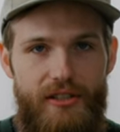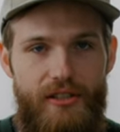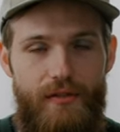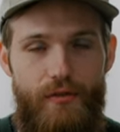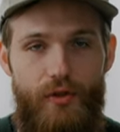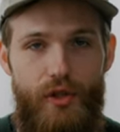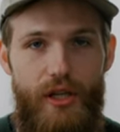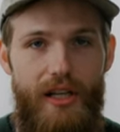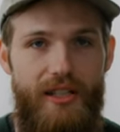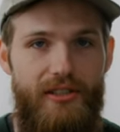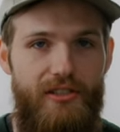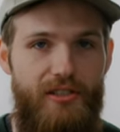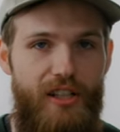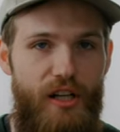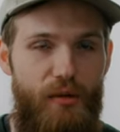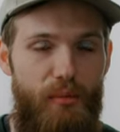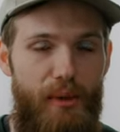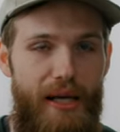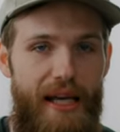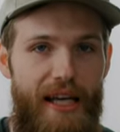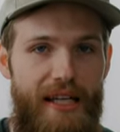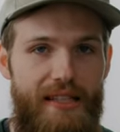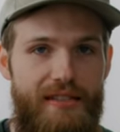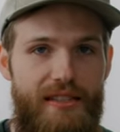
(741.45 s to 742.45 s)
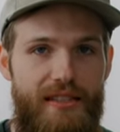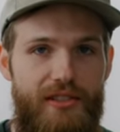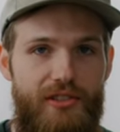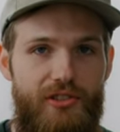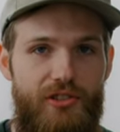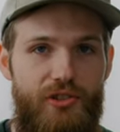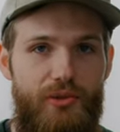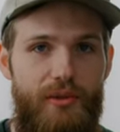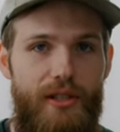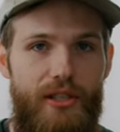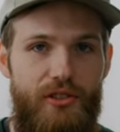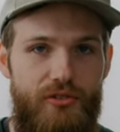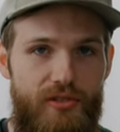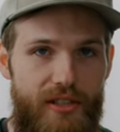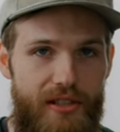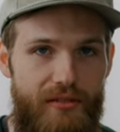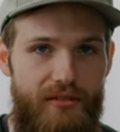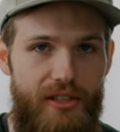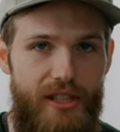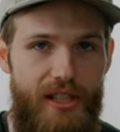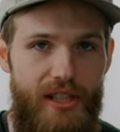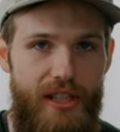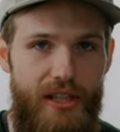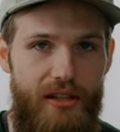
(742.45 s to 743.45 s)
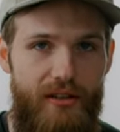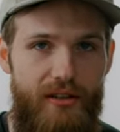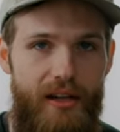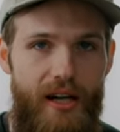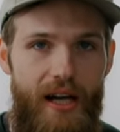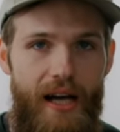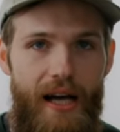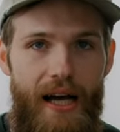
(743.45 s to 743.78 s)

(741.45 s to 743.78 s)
If you guys saw my XH2S rig video,